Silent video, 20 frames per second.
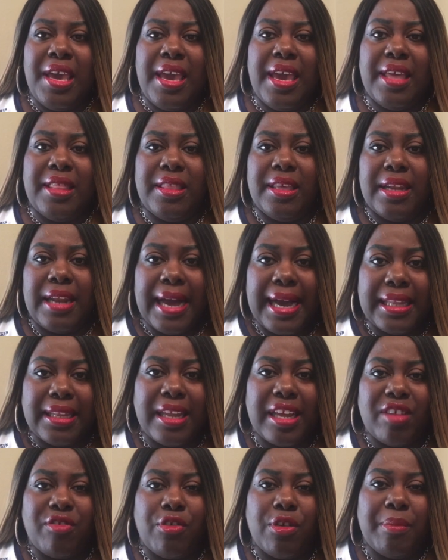And then I
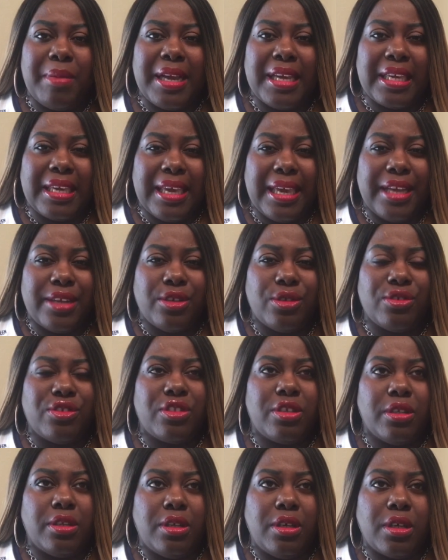like for my candles
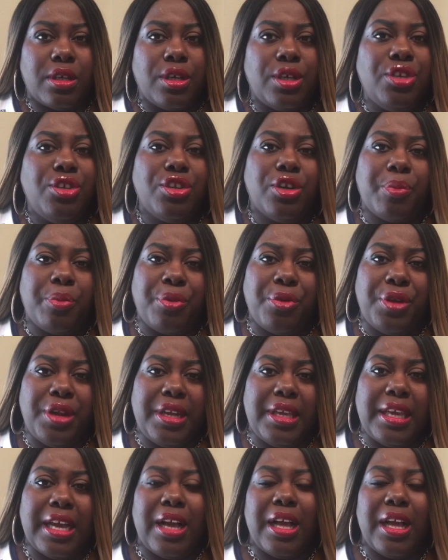to look, you know, pretty.